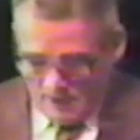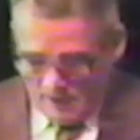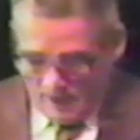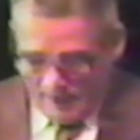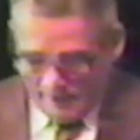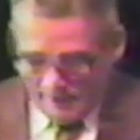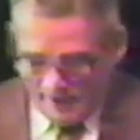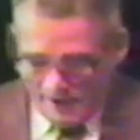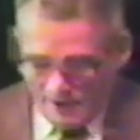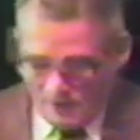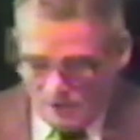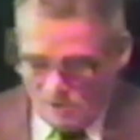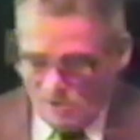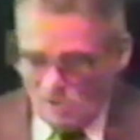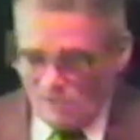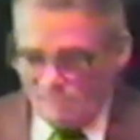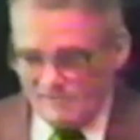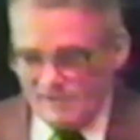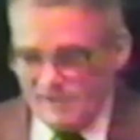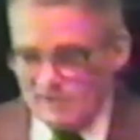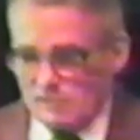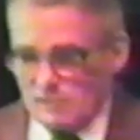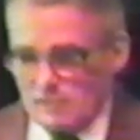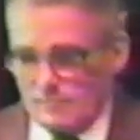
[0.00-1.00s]
And that
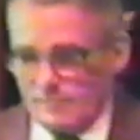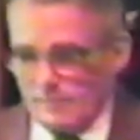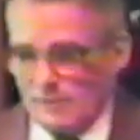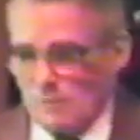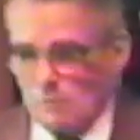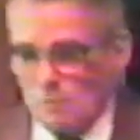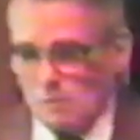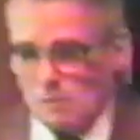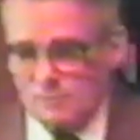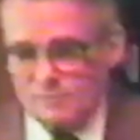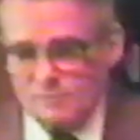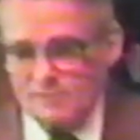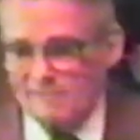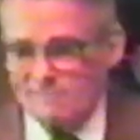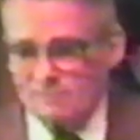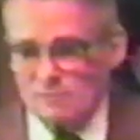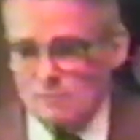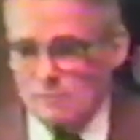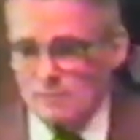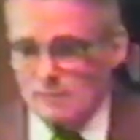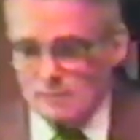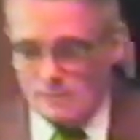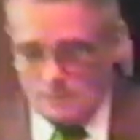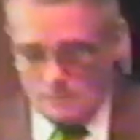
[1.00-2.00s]
law of entropy works
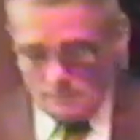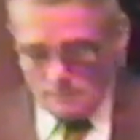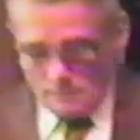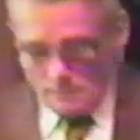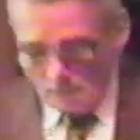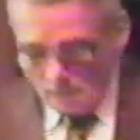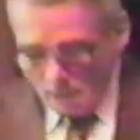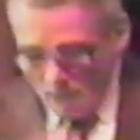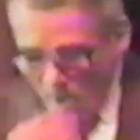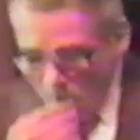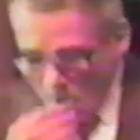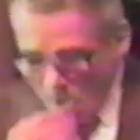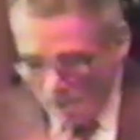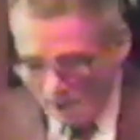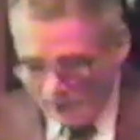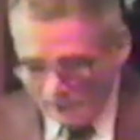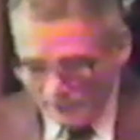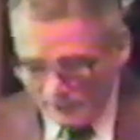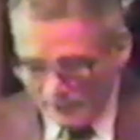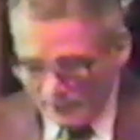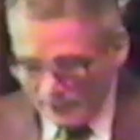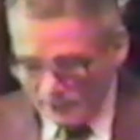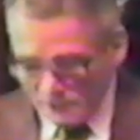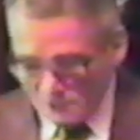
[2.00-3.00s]
everywhere.
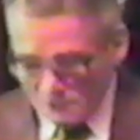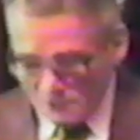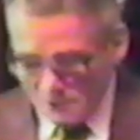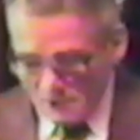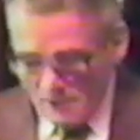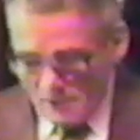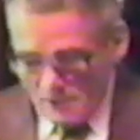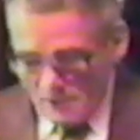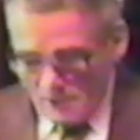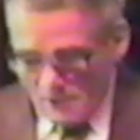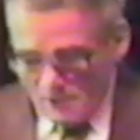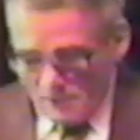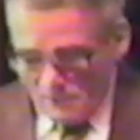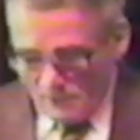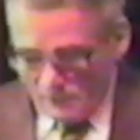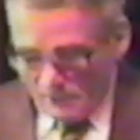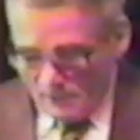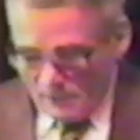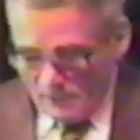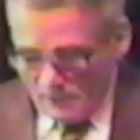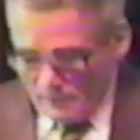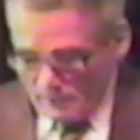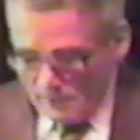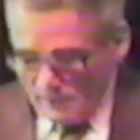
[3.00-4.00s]
That thing is
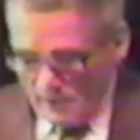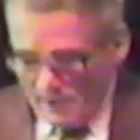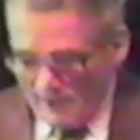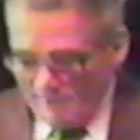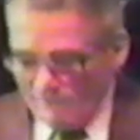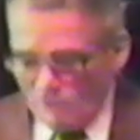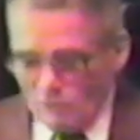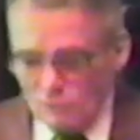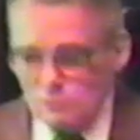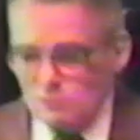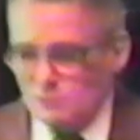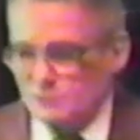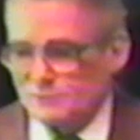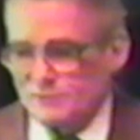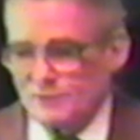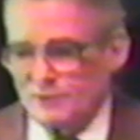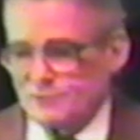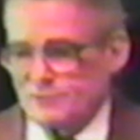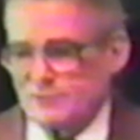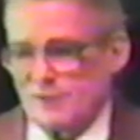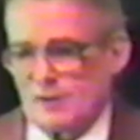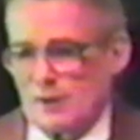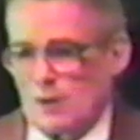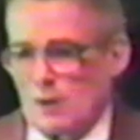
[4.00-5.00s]

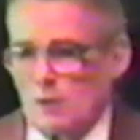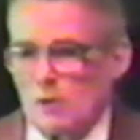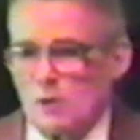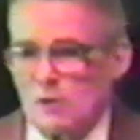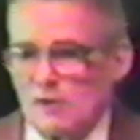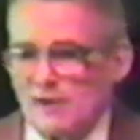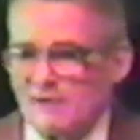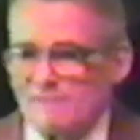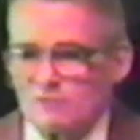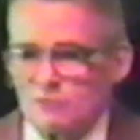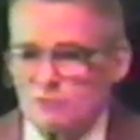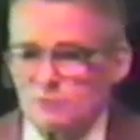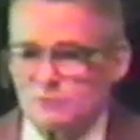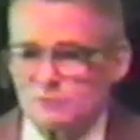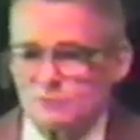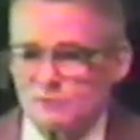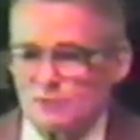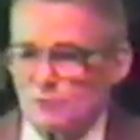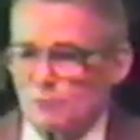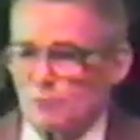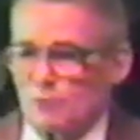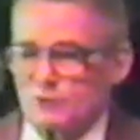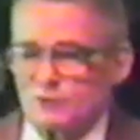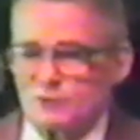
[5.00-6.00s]
evolution is not a law.
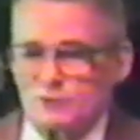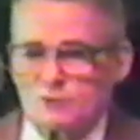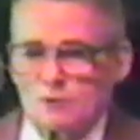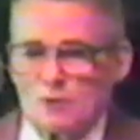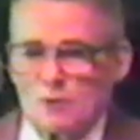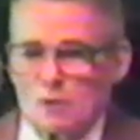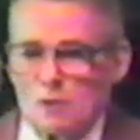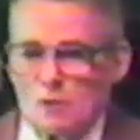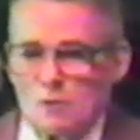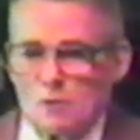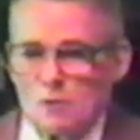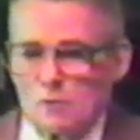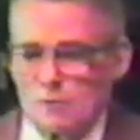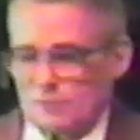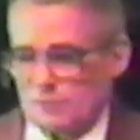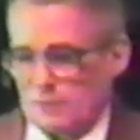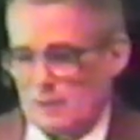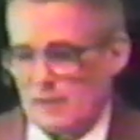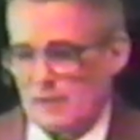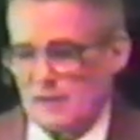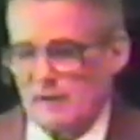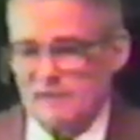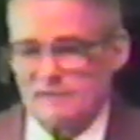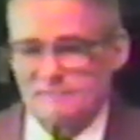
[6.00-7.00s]
Evolution is what you call a
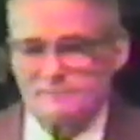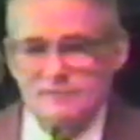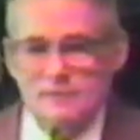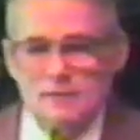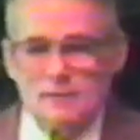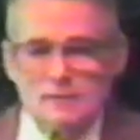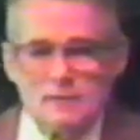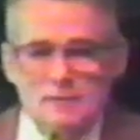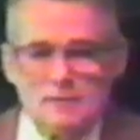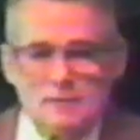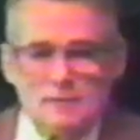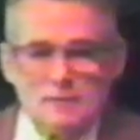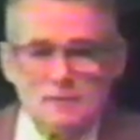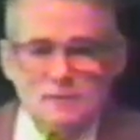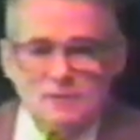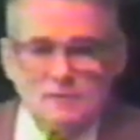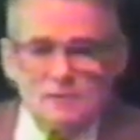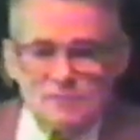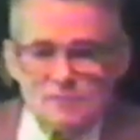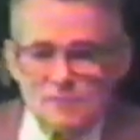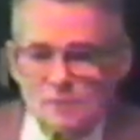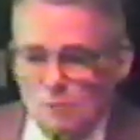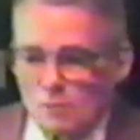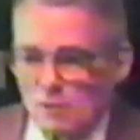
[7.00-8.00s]
horse laugh.
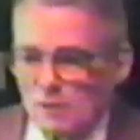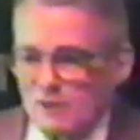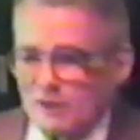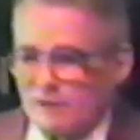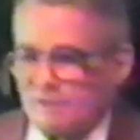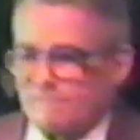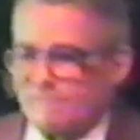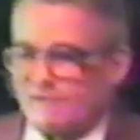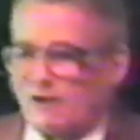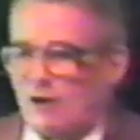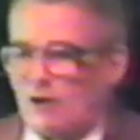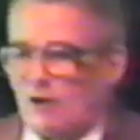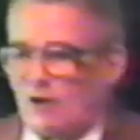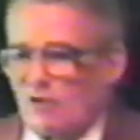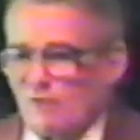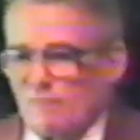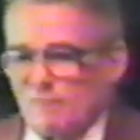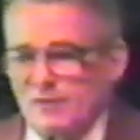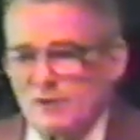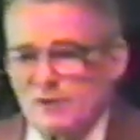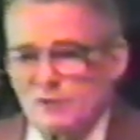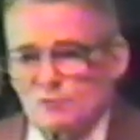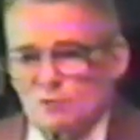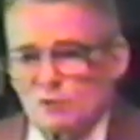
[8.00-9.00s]
The word
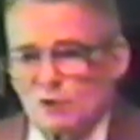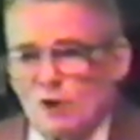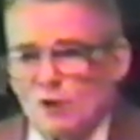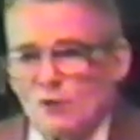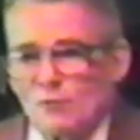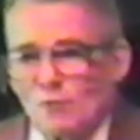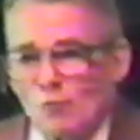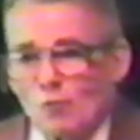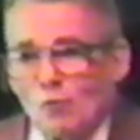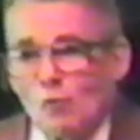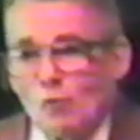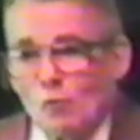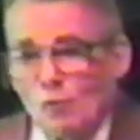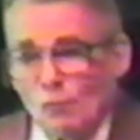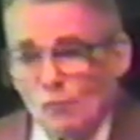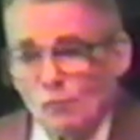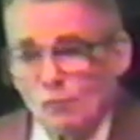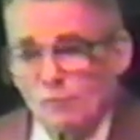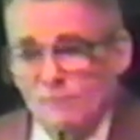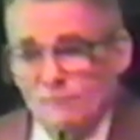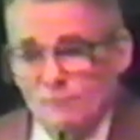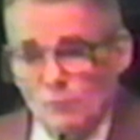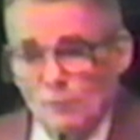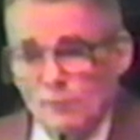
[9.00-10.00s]
evolve means to
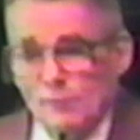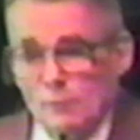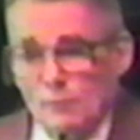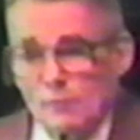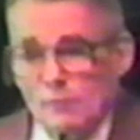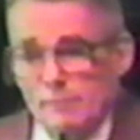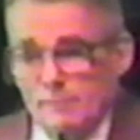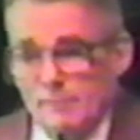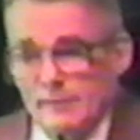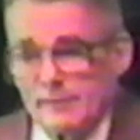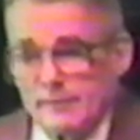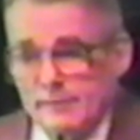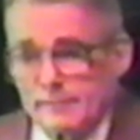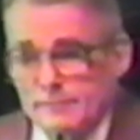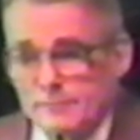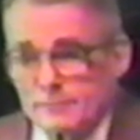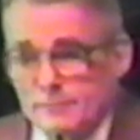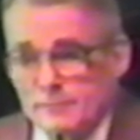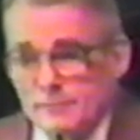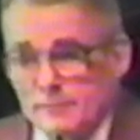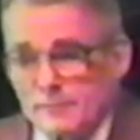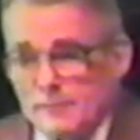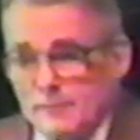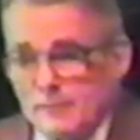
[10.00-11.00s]
unroll, if you want to know what it
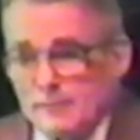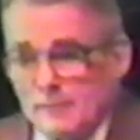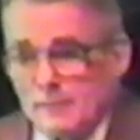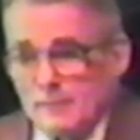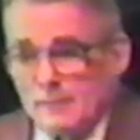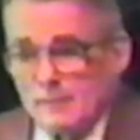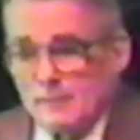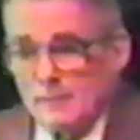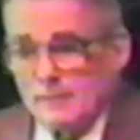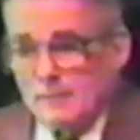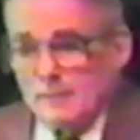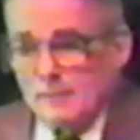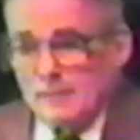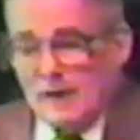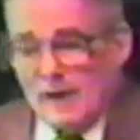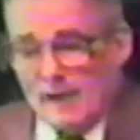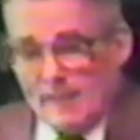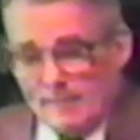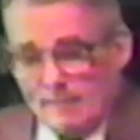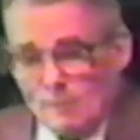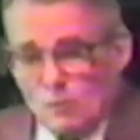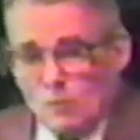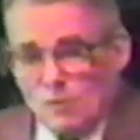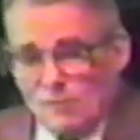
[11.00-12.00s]
means.
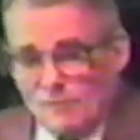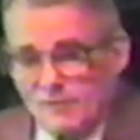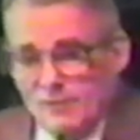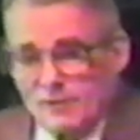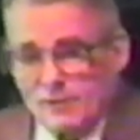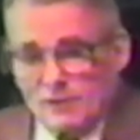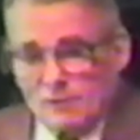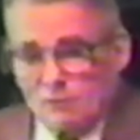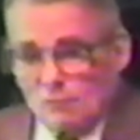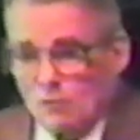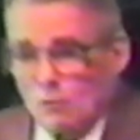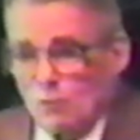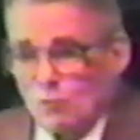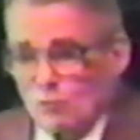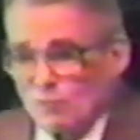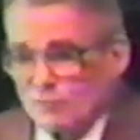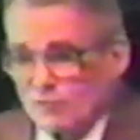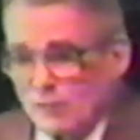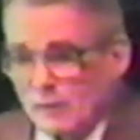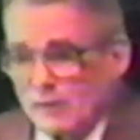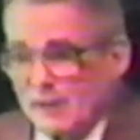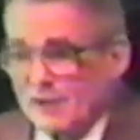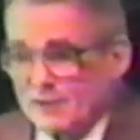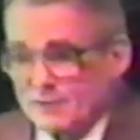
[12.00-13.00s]
And the more a thing
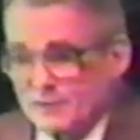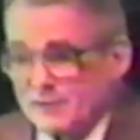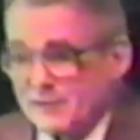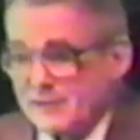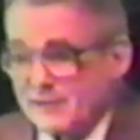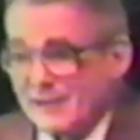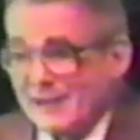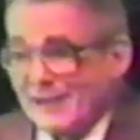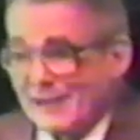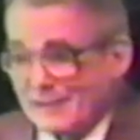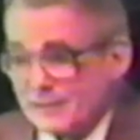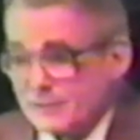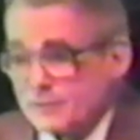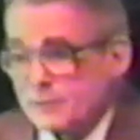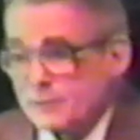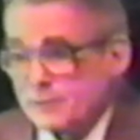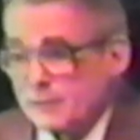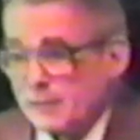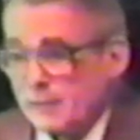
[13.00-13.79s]
unrolls, the less it gets.